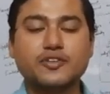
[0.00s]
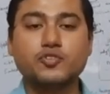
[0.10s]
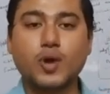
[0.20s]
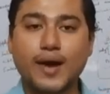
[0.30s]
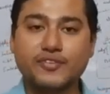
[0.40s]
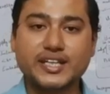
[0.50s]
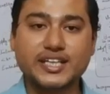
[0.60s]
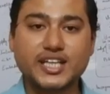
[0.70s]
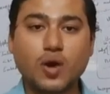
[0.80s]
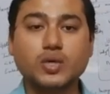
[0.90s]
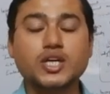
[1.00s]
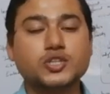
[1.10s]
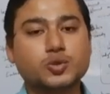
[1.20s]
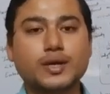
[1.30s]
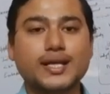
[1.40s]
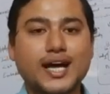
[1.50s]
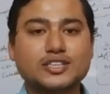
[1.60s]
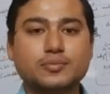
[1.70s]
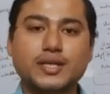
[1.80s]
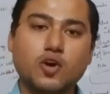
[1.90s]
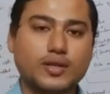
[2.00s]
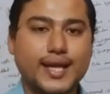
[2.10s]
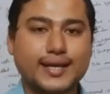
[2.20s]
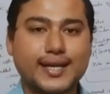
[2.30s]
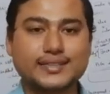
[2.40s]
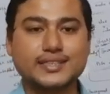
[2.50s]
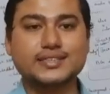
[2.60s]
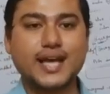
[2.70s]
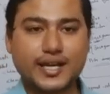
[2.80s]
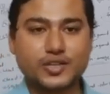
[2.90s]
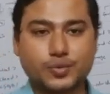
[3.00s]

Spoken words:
If you have any doubt, you can ask me in online classes. Thank you.